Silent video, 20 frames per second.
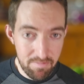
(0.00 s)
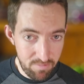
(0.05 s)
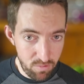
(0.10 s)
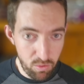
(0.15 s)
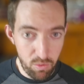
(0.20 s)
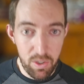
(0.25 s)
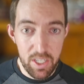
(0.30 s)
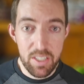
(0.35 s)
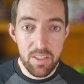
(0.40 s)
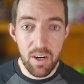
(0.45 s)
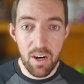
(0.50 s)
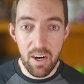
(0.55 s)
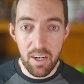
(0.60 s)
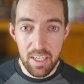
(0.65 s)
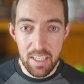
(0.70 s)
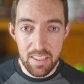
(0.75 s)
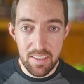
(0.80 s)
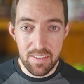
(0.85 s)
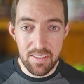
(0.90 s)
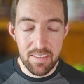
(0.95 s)
3
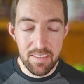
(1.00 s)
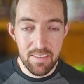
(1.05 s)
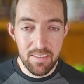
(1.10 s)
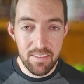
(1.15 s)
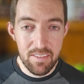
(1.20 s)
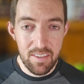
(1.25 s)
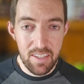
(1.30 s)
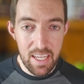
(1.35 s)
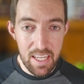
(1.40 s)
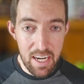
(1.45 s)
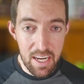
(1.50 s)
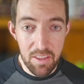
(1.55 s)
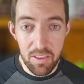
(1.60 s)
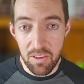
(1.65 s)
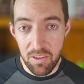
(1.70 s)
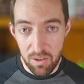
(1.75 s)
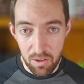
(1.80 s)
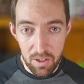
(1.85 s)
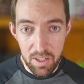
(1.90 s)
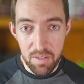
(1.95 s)
targets in a
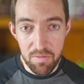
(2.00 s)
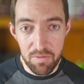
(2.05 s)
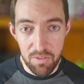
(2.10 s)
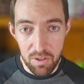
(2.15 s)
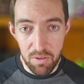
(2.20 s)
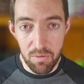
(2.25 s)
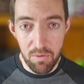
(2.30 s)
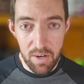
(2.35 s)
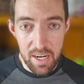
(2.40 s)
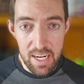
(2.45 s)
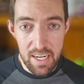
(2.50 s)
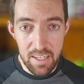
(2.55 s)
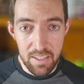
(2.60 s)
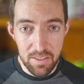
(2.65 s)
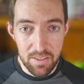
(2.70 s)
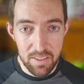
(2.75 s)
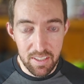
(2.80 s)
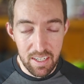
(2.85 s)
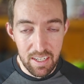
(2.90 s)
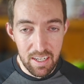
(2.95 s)
30-foot
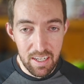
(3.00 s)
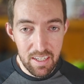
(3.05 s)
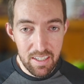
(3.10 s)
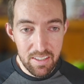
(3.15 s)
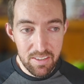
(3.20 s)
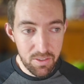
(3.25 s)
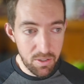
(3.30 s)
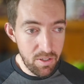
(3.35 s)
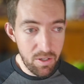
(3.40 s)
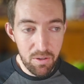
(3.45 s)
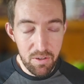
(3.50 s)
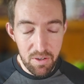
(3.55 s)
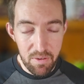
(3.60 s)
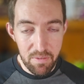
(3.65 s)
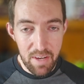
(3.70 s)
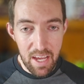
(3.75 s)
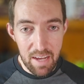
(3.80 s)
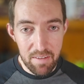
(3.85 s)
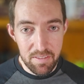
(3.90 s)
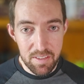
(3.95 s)
range. So you don't
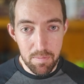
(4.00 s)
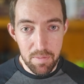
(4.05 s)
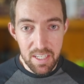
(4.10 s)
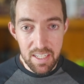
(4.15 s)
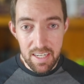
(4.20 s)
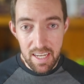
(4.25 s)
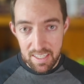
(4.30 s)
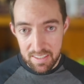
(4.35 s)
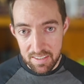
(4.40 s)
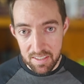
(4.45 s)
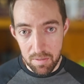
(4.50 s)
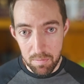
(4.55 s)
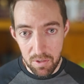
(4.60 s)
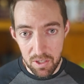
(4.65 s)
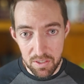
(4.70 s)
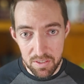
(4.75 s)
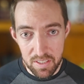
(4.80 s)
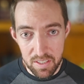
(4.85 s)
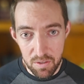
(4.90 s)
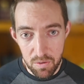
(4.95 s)
even have to be next to the
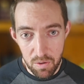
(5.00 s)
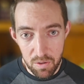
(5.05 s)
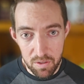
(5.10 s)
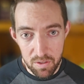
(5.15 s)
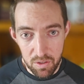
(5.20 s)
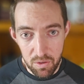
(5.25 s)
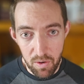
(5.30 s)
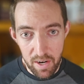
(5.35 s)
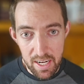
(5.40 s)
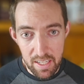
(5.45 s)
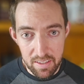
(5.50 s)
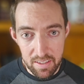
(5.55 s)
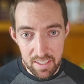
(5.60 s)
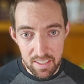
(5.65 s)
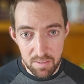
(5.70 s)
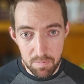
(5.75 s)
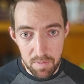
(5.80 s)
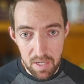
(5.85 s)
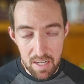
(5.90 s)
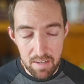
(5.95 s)
person in order to grant
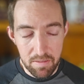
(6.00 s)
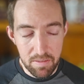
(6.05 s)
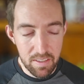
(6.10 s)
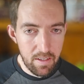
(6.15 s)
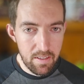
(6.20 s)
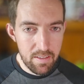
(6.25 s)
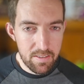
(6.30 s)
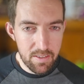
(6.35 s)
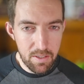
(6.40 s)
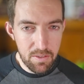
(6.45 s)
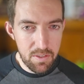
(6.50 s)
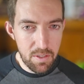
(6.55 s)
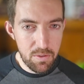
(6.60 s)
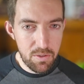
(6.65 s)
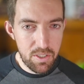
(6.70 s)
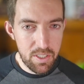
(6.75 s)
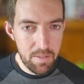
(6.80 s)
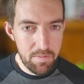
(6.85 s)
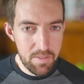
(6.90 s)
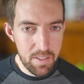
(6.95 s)
this buff. It's also
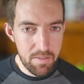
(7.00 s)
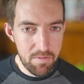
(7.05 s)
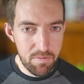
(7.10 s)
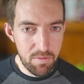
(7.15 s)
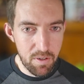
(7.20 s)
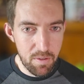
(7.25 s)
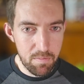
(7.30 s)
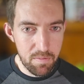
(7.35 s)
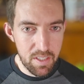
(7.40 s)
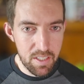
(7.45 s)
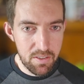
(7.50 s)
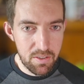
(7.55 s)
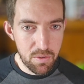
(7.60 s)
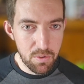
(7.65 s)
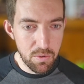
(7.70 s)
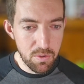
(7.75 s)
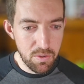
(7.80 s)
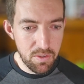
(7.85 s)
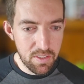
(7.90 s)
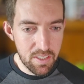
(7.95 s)
shifted from the
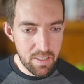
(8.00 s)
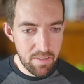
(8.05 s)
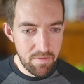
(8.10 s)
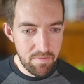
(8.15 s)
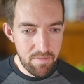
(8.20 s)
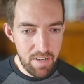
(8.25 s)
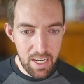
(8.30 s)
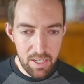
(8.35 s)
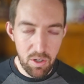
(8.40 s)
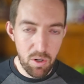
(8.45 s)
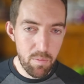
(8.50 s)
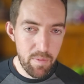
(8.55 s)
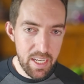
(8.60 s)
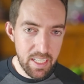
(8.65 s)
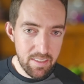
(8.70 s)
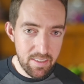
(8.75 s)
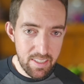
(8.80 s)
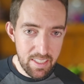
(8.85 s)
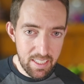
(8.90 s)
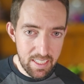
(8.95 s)
schools of
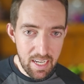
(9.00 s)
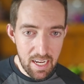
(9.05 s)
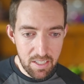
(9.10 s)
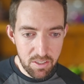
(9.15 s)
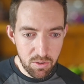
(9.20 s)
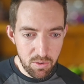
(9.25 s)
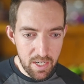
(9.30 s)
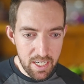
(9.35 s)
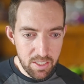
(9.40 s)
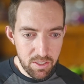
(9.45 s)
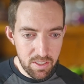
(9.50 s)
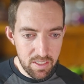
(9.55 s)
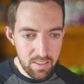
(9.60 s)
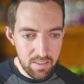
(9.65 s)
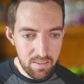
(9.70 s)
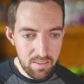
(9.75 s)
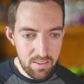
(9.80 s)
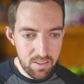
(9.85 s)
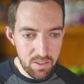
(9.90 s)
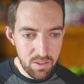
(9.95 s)
necromancy and
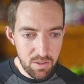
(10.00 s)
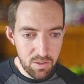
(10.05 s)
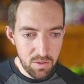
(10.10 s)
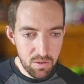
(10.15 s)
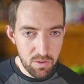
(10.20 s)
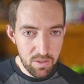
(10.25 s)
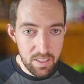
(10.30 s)
conjuration to